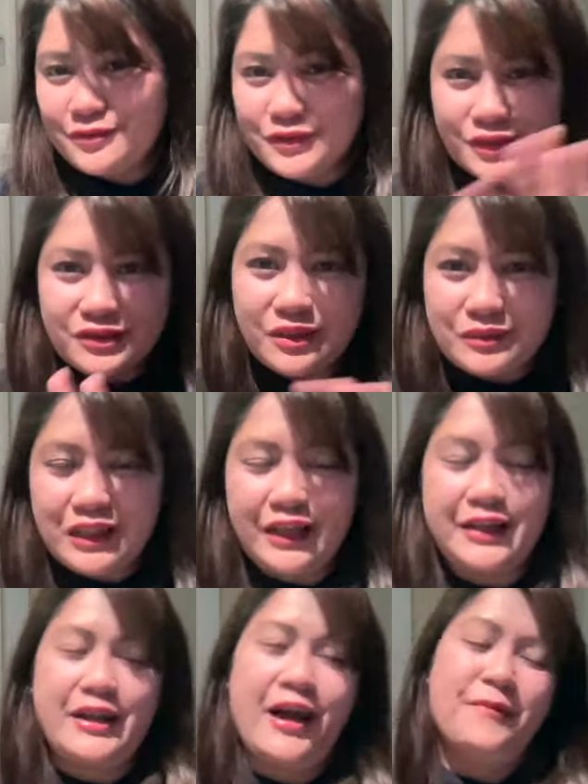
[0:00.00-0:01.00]
So something
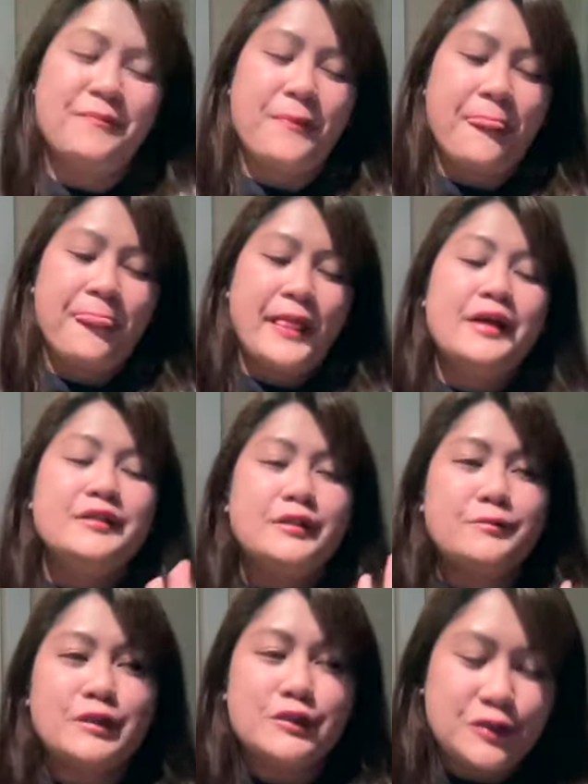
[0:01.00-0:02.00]
like that.
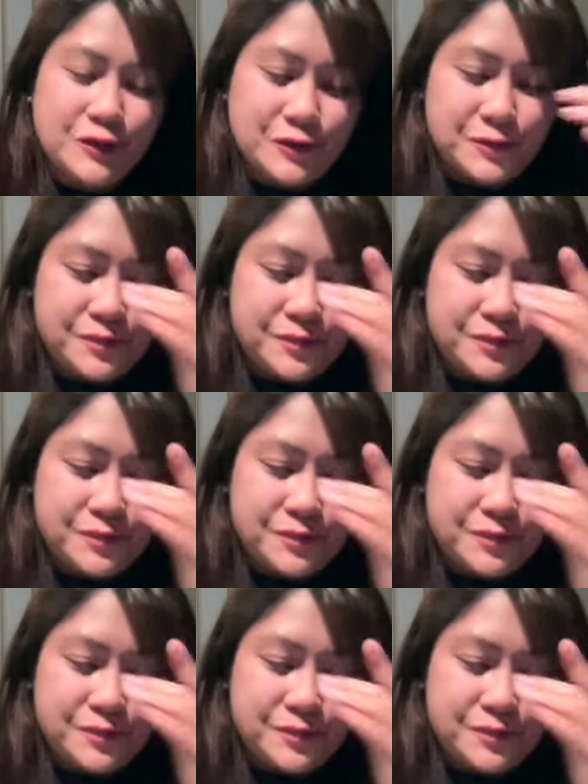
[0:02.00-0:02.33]
Number two,